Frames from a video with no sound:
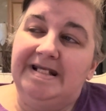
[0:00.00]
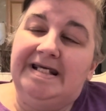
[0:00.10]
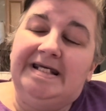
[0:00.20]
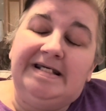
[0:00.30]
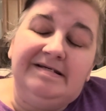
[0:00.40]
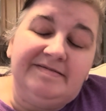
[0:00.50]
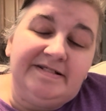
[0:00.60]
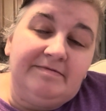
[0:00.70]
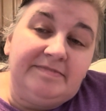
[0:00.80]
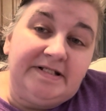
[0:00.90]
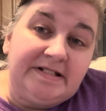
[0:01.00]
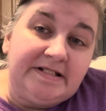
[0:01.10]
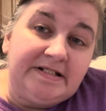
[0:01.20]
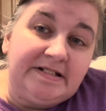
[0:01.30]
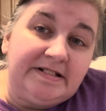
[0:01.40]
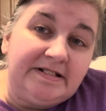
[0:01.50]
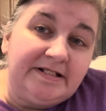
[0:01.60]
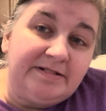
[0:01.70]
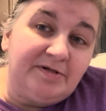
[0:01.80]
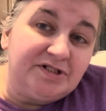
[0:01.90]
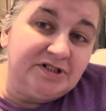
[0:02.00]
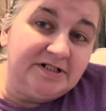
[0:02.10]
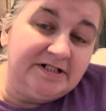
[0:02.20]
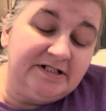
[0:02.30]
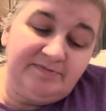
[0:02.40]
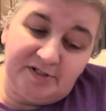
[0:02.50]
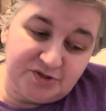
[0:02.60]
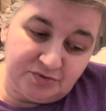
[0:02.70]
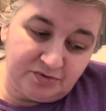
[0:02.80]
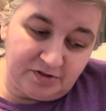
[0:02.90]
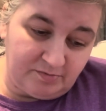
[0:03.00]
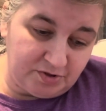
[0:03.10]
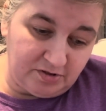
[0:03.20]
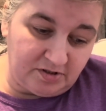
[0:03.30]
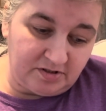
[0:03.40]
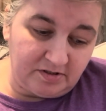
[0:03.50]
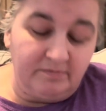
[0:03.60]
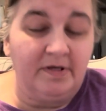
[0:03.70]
If something especially special comes along,